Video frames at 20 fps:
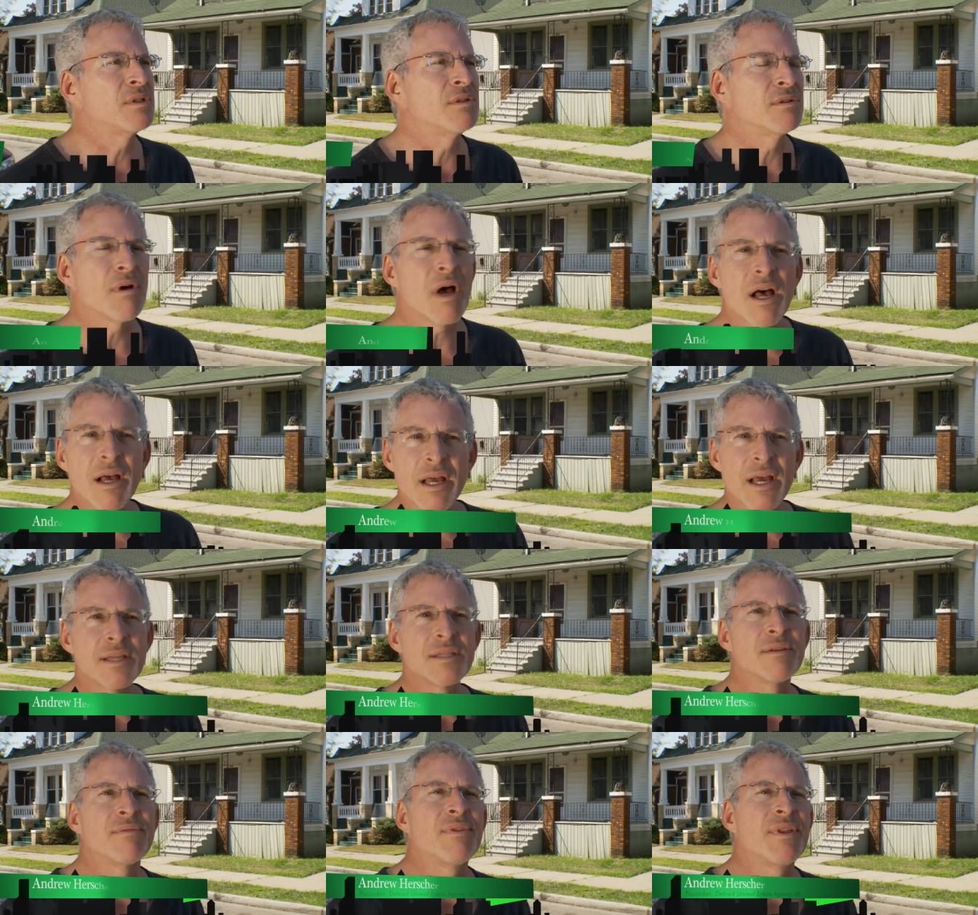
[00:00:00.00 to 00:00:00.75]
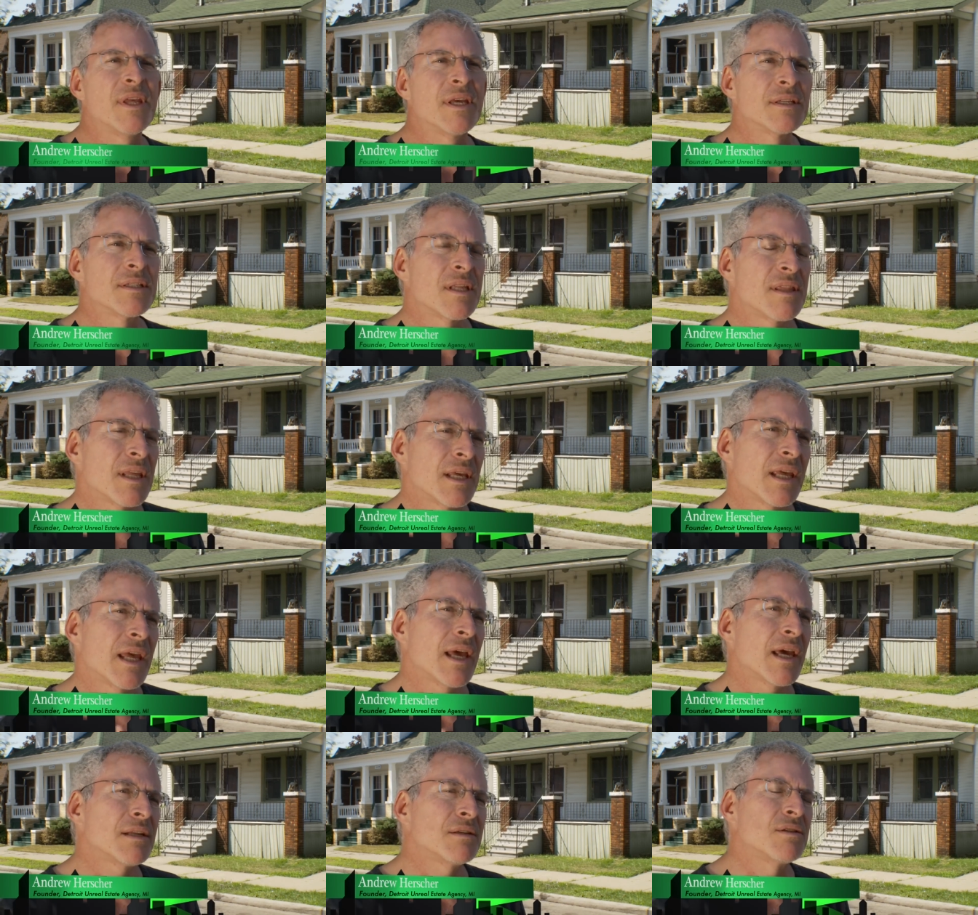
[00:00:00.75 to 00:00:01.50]
to do all kinds of things that they
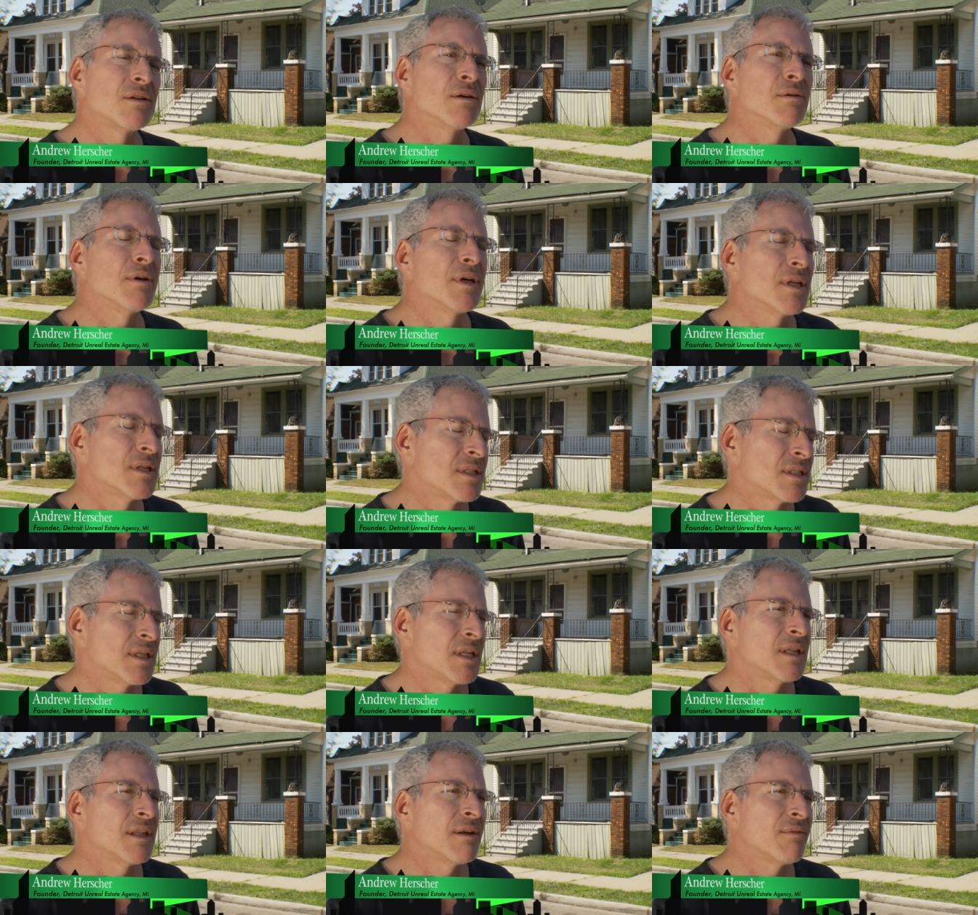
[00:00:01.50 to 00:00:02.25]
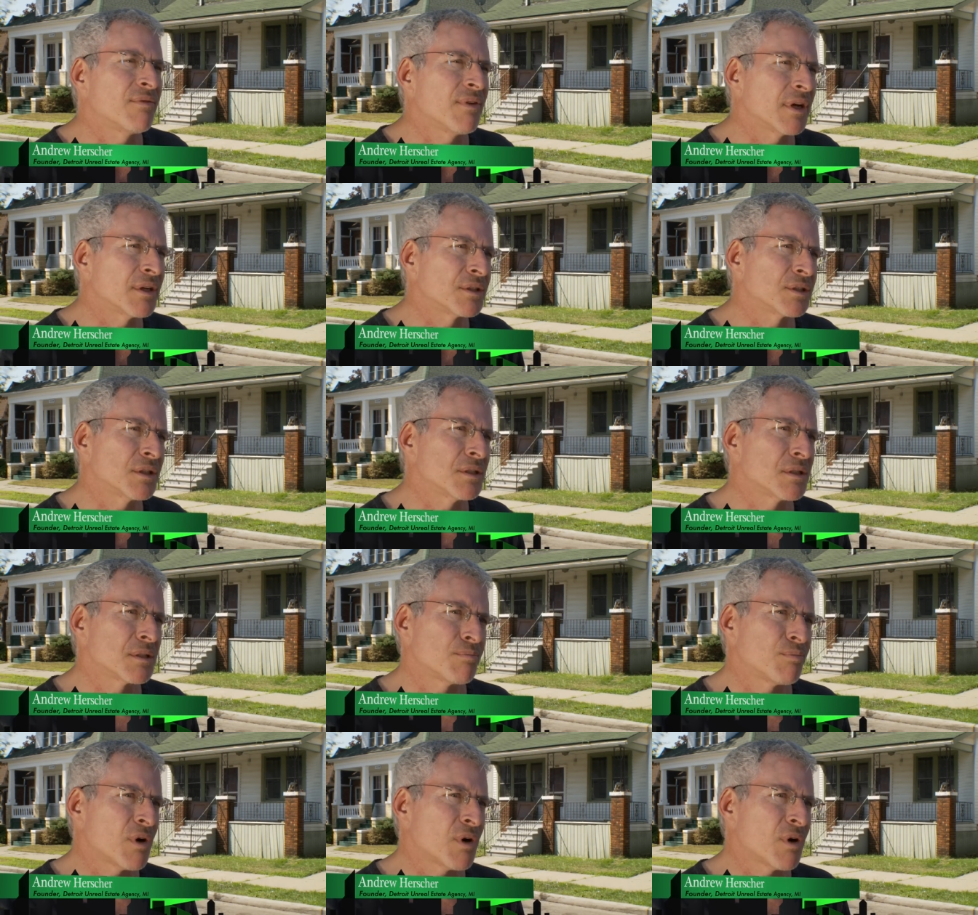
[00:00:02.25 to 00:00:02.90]
can't do in a city that functions